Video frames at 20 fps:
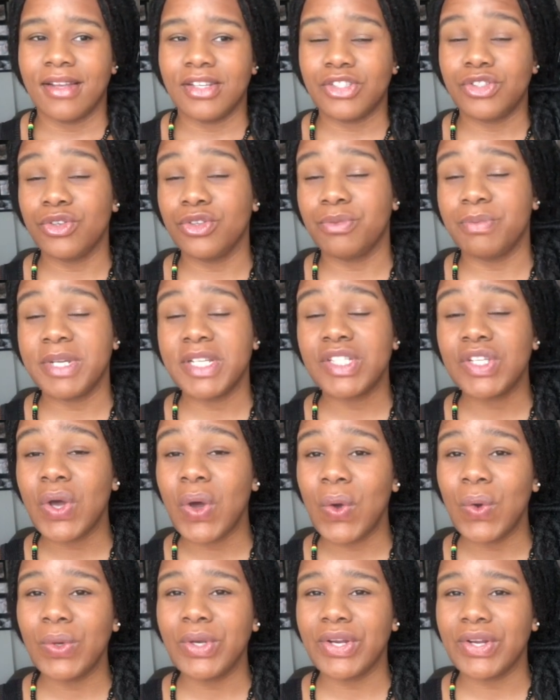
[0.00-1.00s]
truth be
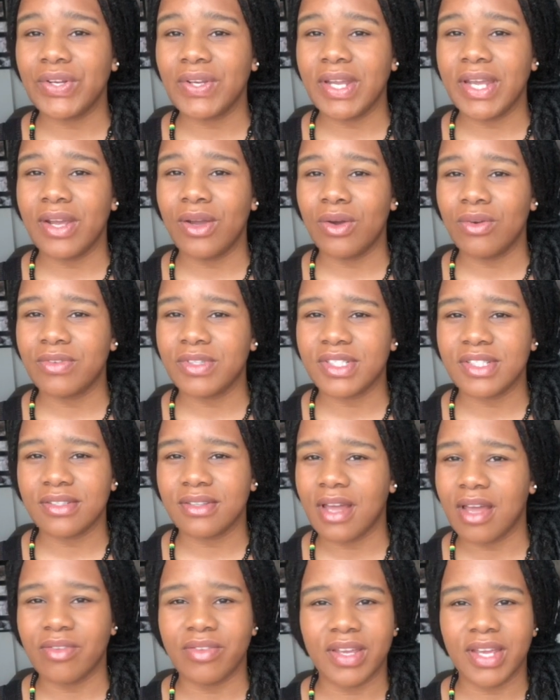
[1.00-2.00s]
told, your layovers are
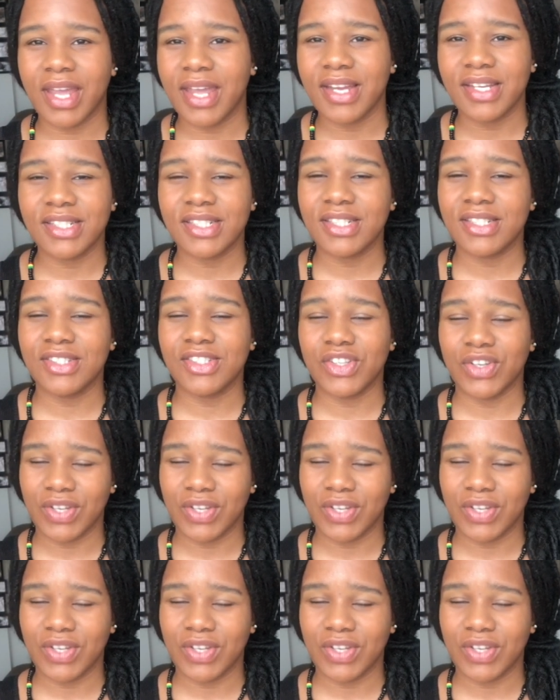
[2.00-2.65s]
not vacations.